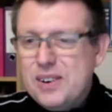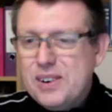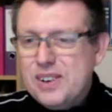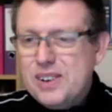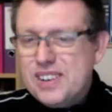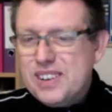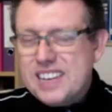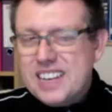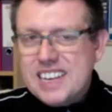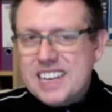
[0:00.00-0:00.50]

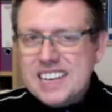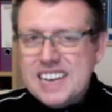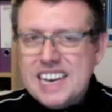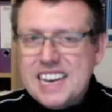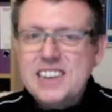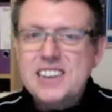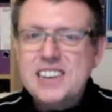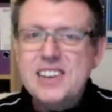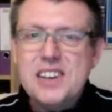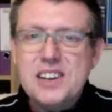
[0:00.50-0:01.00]
Honestly,
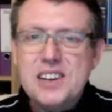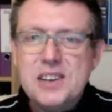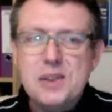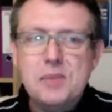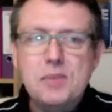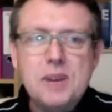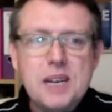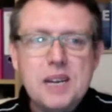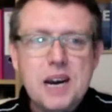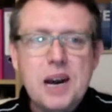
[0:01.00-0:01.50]
it
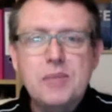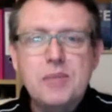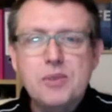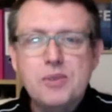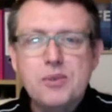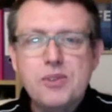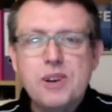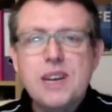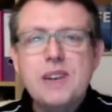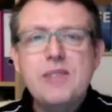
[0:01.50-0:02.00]
just
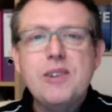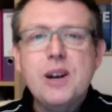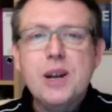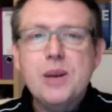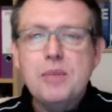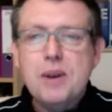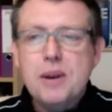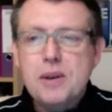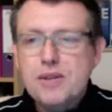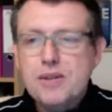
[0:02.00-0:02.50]
becomes really,
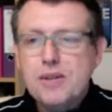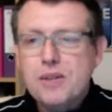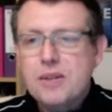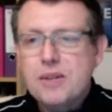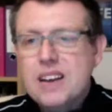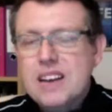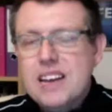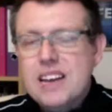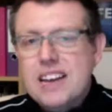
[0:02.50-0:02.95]
really beautiful.